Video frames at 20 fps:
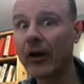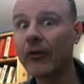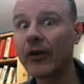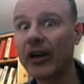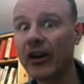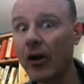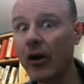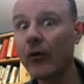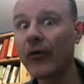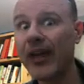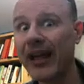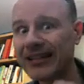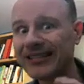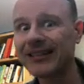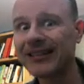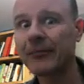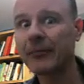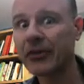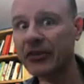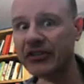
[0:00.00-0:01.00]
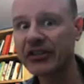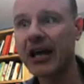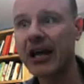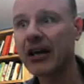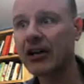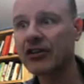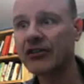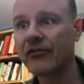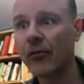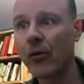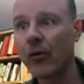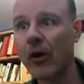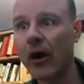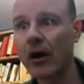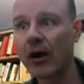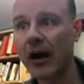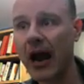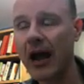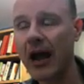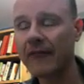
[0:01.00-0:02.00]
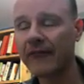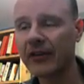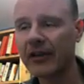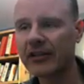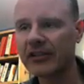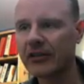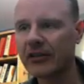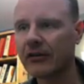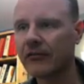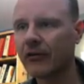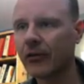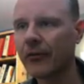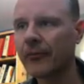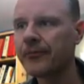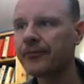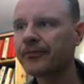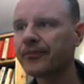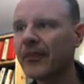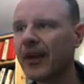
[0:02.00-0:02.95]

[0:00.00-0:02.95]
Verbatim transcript: already know that's the percentage for our confidence interval.